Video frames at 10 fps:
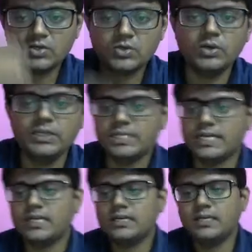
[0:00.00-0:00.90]
collision
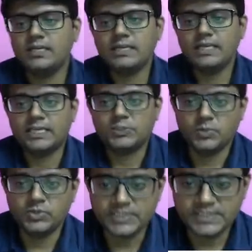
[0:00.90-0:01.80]
and
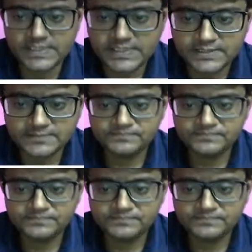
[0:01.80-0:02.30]
explosions.